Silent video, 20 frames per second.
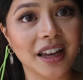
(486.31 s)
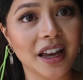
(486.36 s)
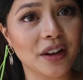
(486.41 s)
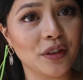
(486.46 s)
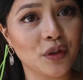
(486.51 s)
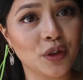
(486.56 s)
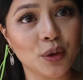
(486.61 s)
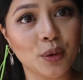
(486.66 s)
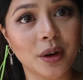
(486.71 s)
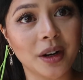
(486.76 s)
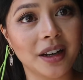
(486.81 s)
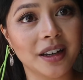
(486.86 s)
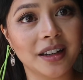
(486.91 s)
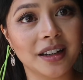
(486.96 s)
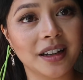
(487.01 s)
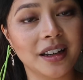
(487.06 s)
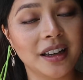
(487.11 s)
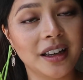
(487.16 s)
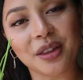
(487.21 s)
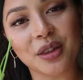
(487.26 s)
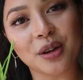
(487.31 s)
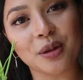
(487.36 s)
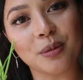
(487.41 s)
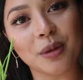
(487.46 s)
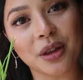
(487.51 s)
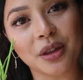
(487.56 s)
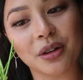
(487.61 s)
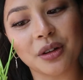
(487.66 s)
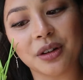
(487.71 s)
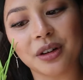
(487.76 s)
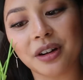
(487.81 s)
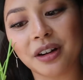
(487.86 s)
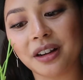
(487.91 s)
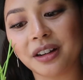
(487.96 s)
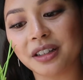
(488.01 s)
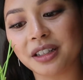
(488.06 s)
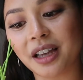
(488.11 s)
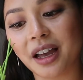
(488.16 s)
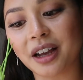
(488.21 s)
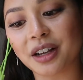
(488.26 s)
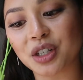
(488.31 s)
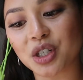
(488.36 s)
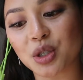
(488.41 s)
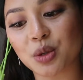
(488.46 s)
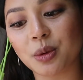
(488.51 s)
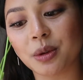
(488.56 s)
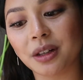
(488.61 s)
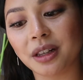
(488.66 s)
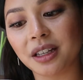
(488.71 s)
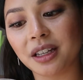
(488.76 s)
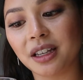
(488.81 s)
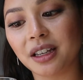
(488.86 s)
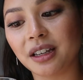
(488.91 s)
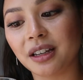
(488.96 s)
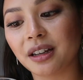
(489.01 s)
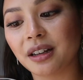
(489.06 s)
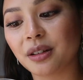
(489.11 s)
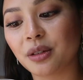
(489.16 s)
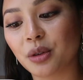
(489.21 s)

everyone and their mother is actually